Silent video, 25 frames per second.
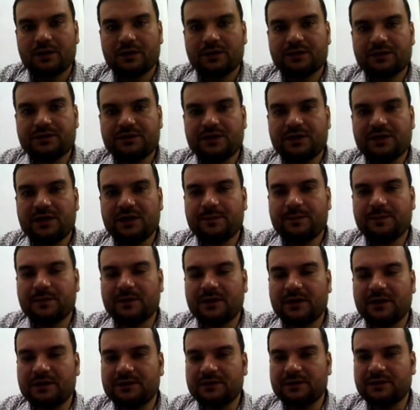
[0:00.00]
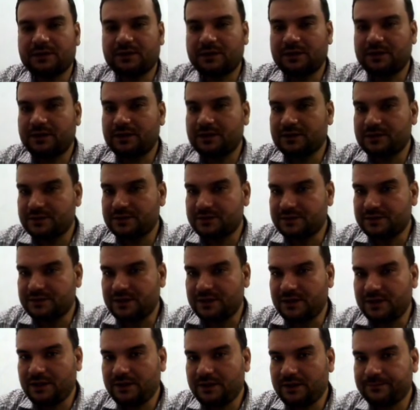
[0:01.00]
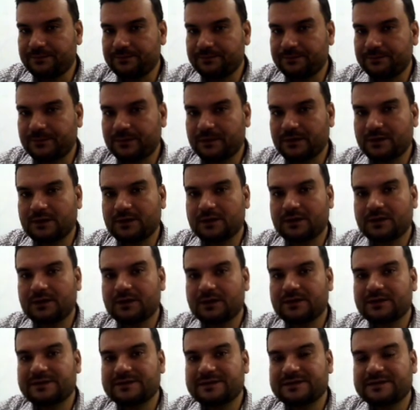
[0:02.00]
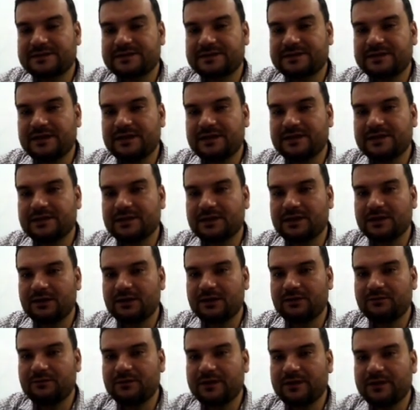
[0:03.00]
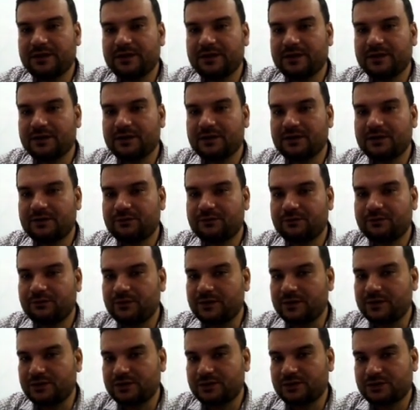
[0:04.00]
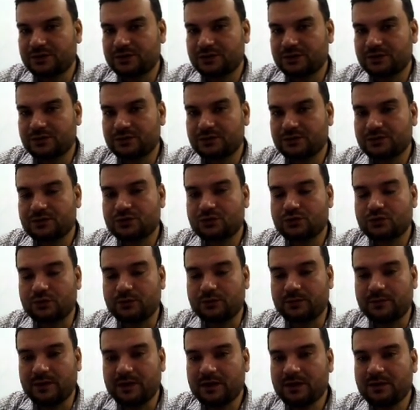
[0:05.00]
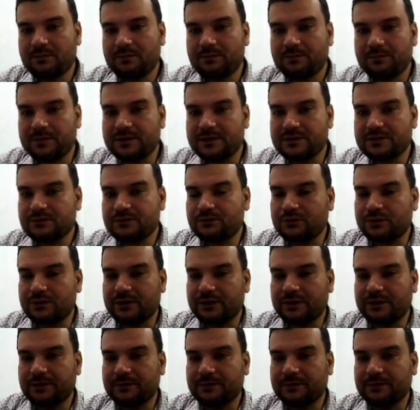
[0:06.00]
Deep under the sea, see the lovely colored fish swimming peacefully.